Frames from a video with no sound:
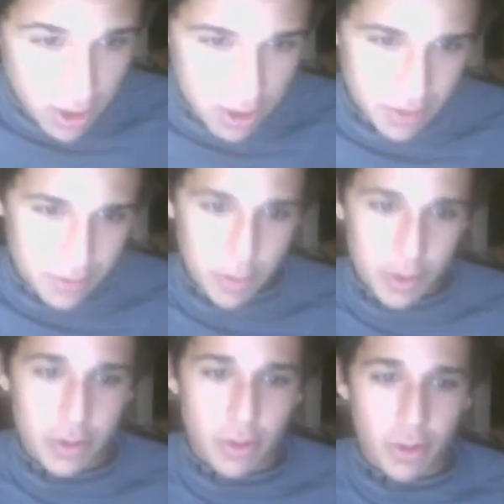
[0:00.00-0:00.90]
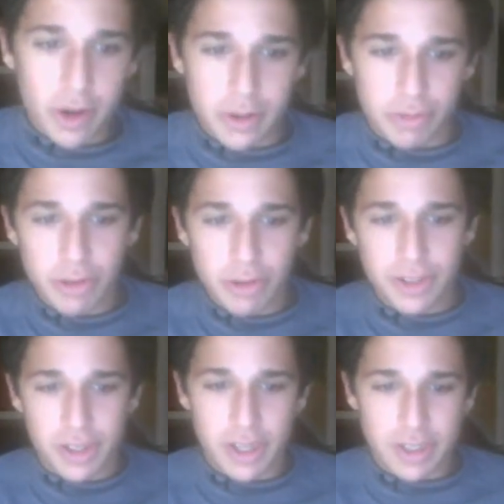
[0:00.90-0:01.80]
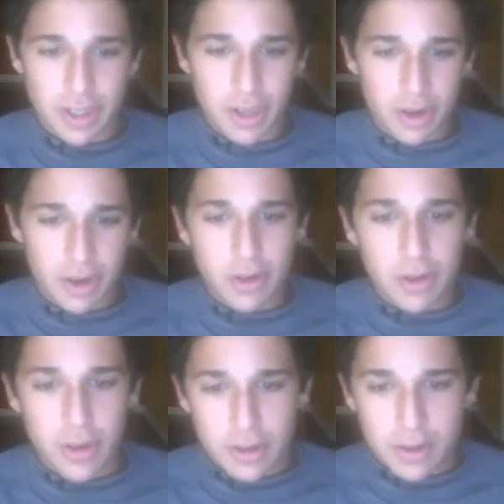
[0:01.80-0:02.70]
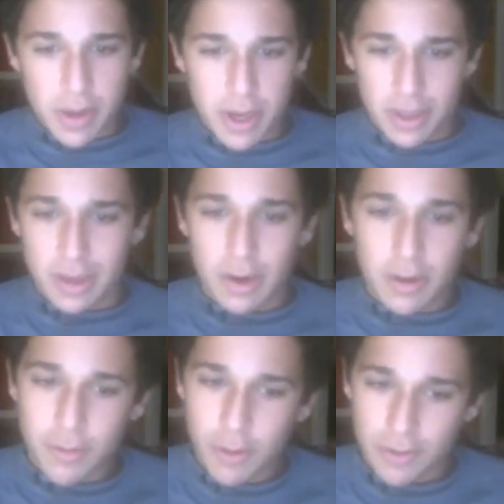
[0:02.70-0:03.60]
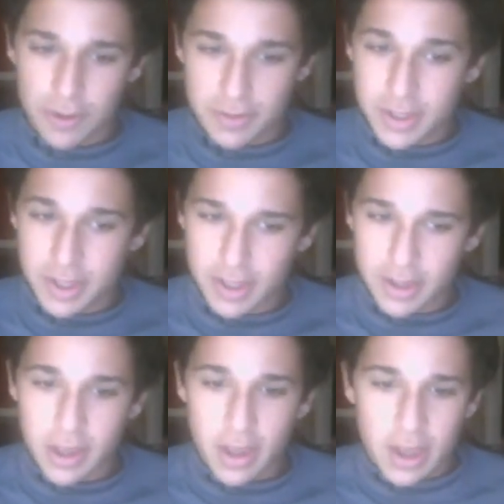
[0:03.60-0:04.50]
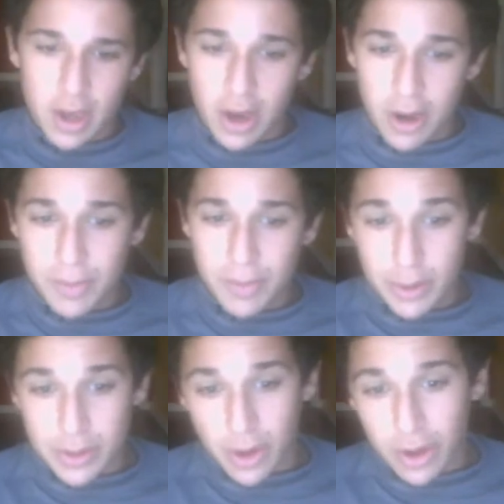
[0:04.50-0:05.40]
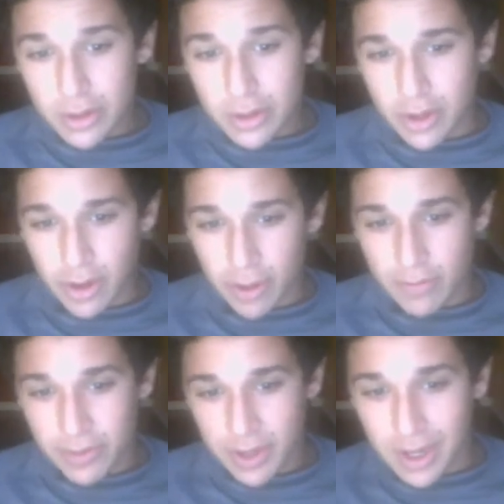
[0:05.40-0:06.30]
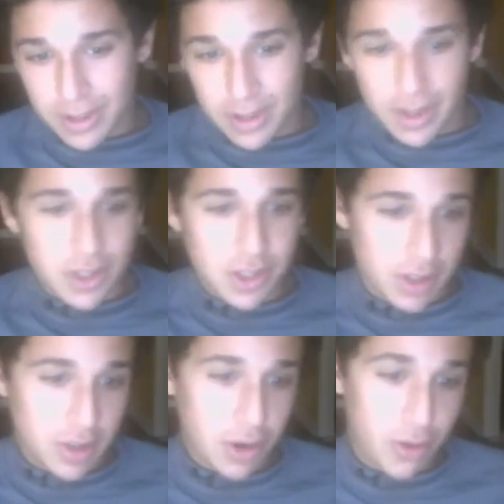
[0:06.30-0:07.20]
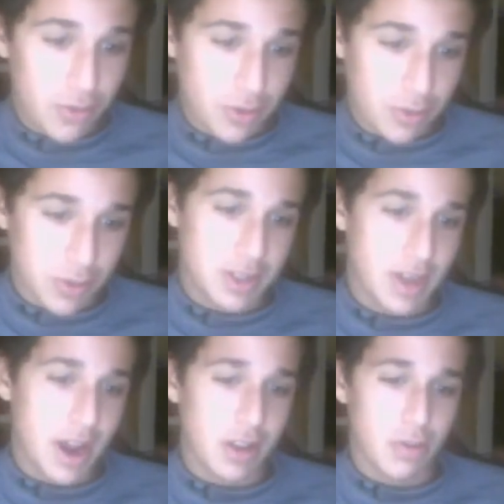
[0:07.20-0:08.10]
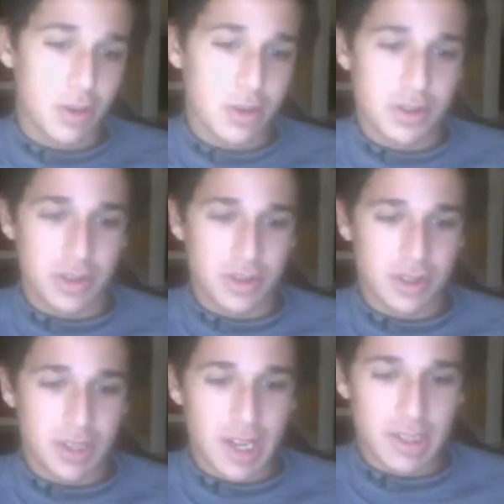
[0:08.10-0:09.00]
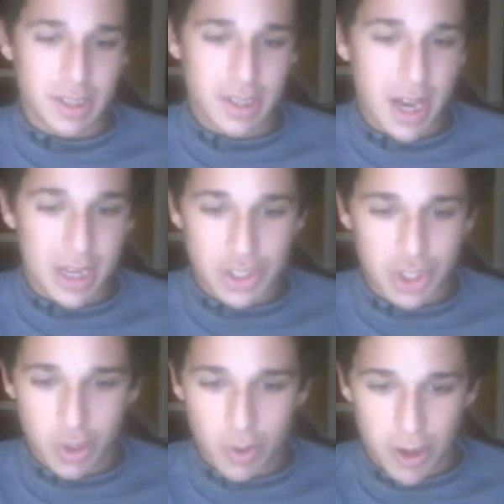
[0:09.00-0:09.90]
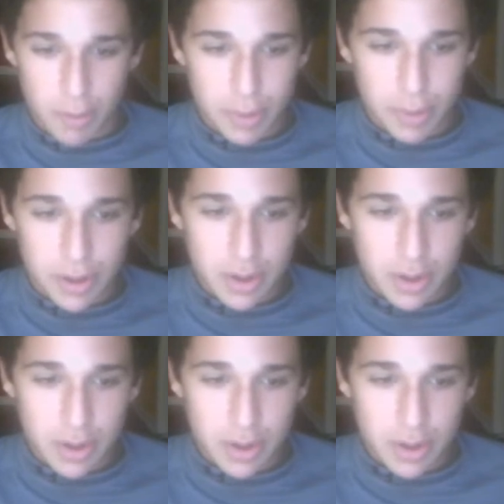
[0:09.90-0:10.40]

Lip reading: in the fourth quarter with 3:58 to go to make it 34-15. It was also consolation over when Tyler Wilson decided to not show up